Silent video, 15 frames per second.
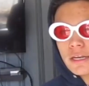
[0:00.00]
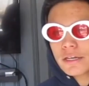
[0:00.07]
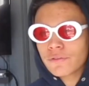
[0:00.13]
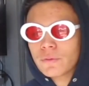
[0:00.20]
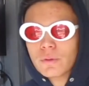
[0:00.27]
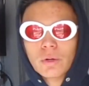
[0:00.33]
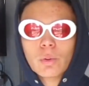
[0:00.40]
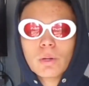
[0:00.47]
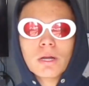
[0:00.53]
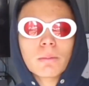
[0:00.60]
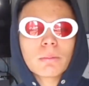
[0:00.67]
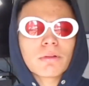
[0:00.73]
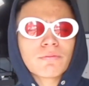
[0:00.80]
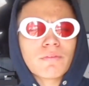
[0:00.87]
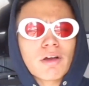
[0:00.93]
And if you don't know what
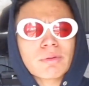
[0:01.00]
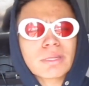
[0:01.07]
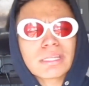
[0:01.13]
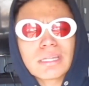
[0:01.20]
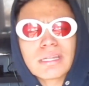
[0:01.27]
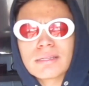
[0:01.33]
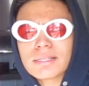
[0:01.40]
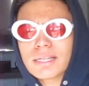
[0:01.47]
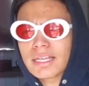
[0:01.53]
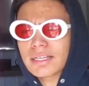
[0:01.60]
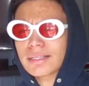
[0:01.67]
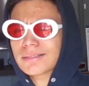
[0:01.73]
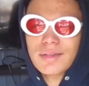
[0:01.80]
Cumberland Farms is, it's like